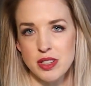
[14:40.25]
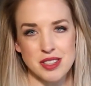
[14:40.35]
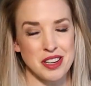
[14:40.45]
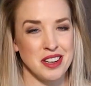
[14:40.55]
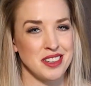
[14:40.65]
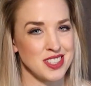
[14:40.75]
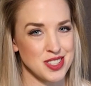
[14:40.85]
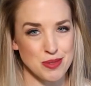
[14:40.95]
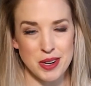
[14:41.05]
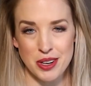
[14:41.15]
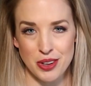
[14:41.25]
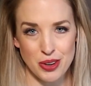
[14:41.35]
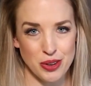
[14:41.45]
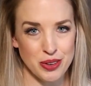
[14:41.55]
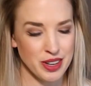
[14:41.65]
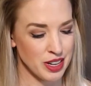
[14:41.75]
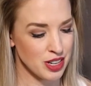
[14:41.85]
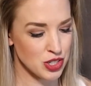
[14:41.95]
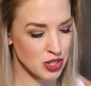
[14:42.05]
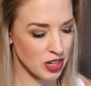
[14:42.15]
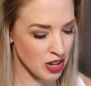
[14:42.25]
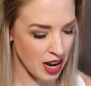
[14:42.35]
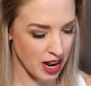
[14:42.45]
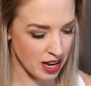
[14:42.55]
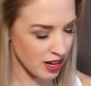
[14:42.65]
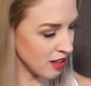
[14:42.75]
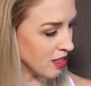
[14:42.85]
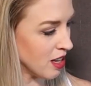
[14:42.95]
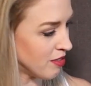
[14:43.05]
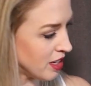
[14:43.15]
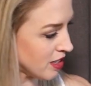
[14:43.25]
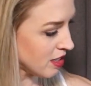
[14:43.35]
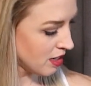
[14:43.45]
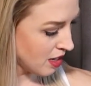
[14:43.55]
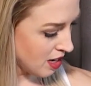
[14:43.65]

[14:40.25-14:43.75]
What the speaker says: It's just a regular old trucker hat. I love it.